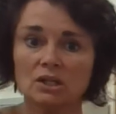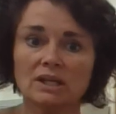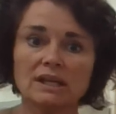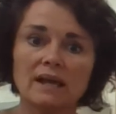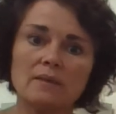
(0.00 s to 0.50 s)

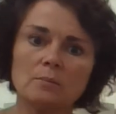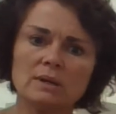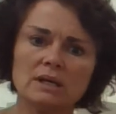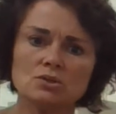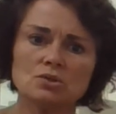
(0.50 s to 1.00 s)
looking at the
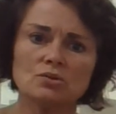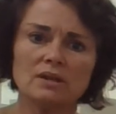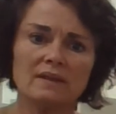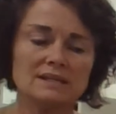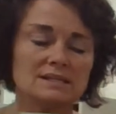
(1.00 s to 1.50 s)
picture
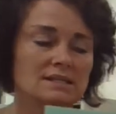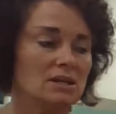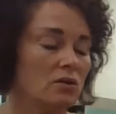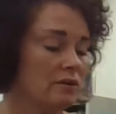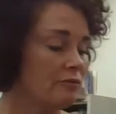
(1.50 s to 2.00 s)
that they
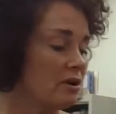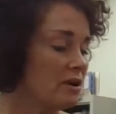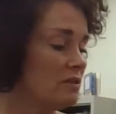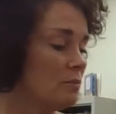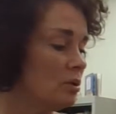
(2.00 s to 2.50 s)
see on the
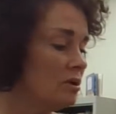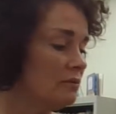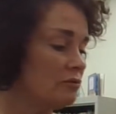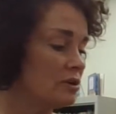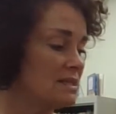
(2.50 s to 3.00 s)
front of the
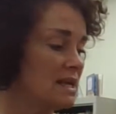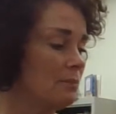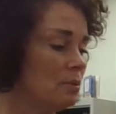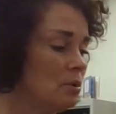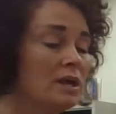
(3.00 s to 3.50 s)
book. For
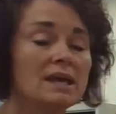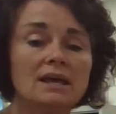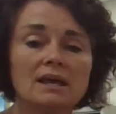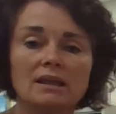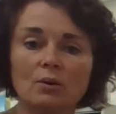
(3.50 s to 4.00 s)
example,
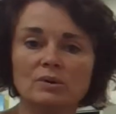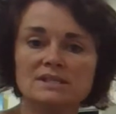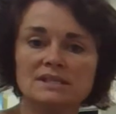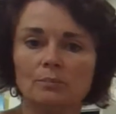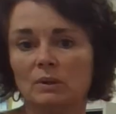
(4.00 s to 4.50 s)

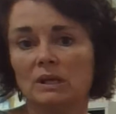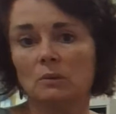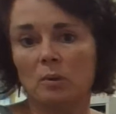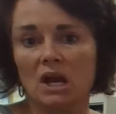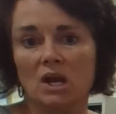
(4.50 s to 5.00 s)
we see a
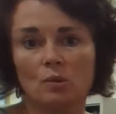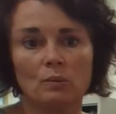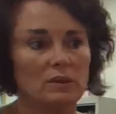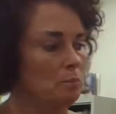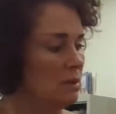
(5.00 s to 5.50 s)
big
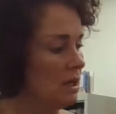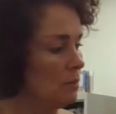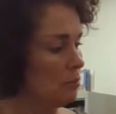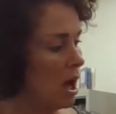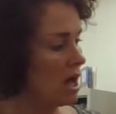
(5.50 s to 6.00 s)
bear with a
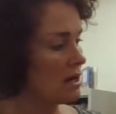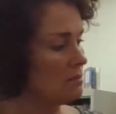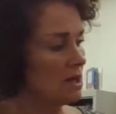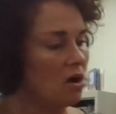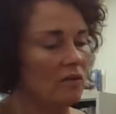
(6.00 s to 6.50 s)
big
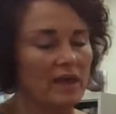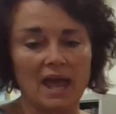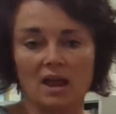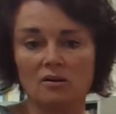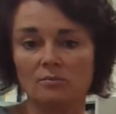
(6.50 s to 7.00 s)
bottom and all
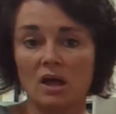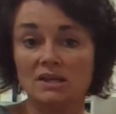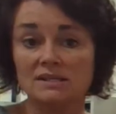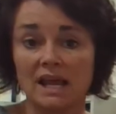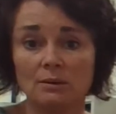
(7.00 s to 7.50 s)

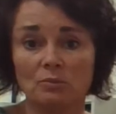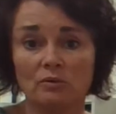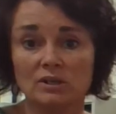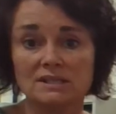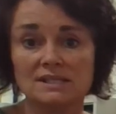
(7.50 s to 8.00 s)
his
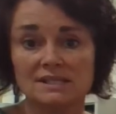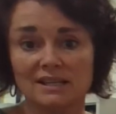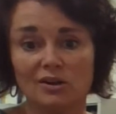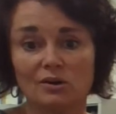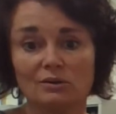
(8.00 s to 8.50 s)
animal friends
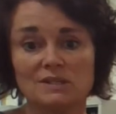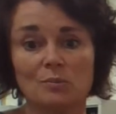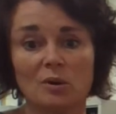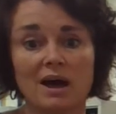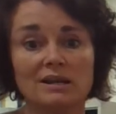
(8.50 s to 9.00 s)
sitting on
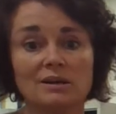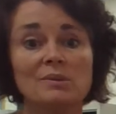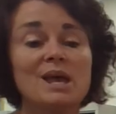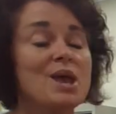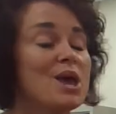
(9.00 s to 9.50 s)
his
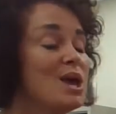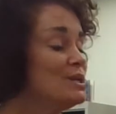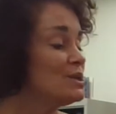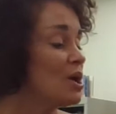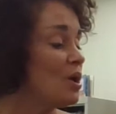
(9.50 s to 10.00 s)
bottom.
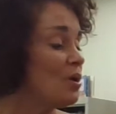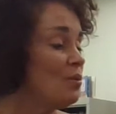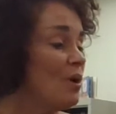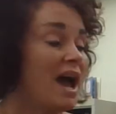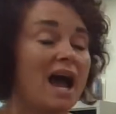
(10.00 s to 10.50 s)

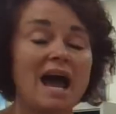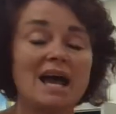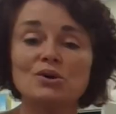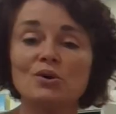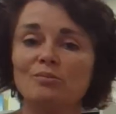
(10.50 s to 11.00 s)
So
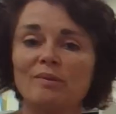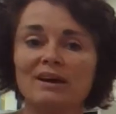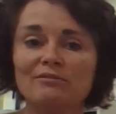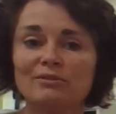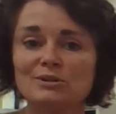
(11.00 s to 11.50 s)
I told
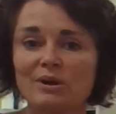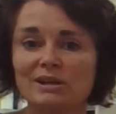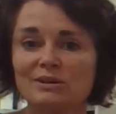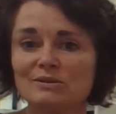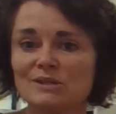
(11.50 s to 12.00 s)
my first
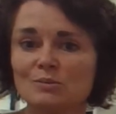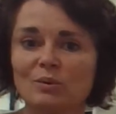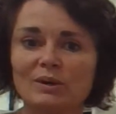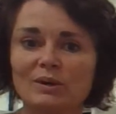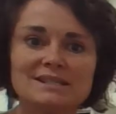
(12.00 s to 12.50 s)
graders
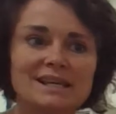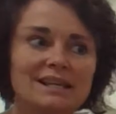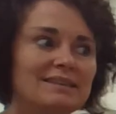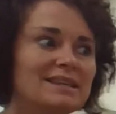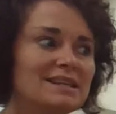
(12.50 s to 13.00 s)
this morning, I
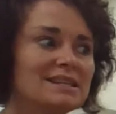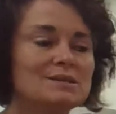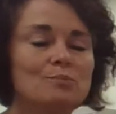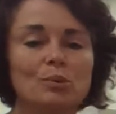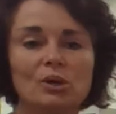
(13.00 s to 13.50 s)
said,
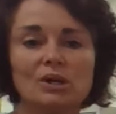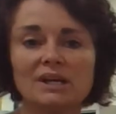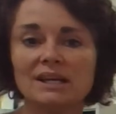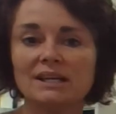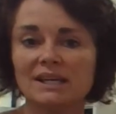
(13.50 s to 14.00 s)
this
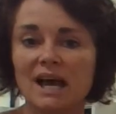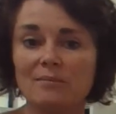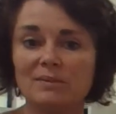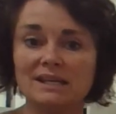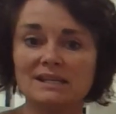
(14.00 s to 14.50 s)
book
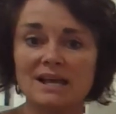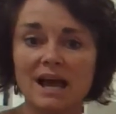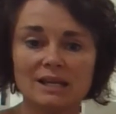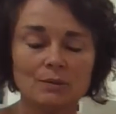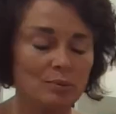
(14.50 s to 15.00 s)
got me
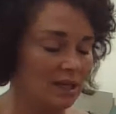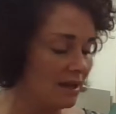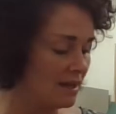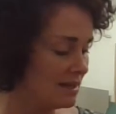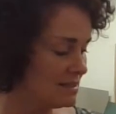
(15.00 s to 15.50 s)
excited
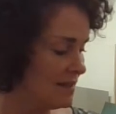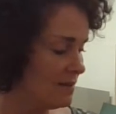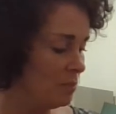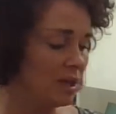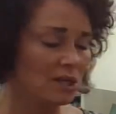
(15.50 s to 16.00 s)
because
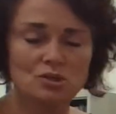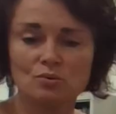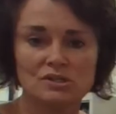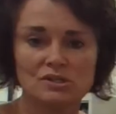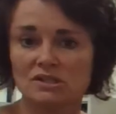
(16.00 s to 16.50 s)
the
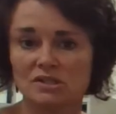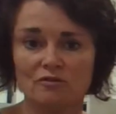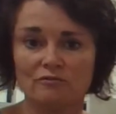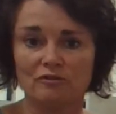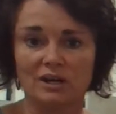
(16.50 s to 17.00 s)
picture was just
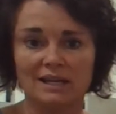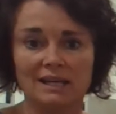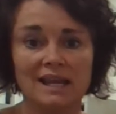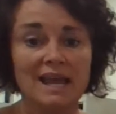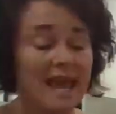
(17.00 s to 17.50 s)
so
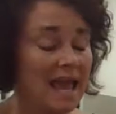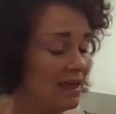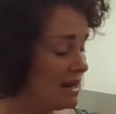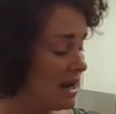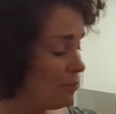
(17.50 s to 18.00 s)
fun.
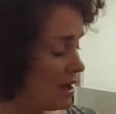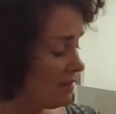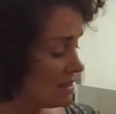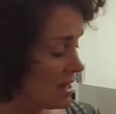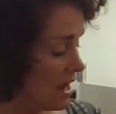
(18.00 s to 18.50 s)
And then I
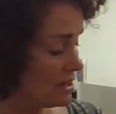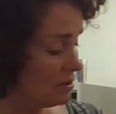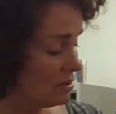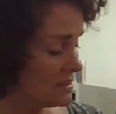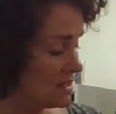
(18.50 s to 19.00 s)
read the
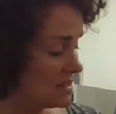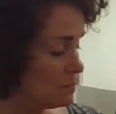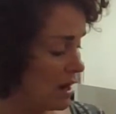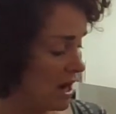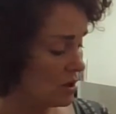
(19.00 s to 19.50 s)
title and it
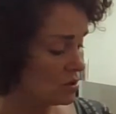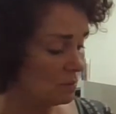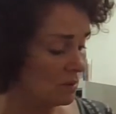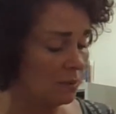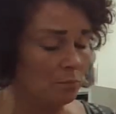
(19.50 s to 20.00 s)
says
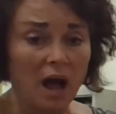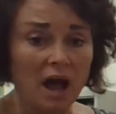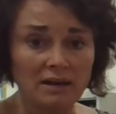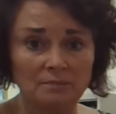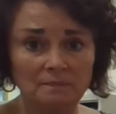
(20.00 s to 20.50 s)
Bear's Big
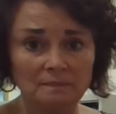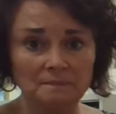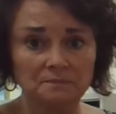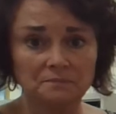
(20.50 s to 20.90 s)
Bottom.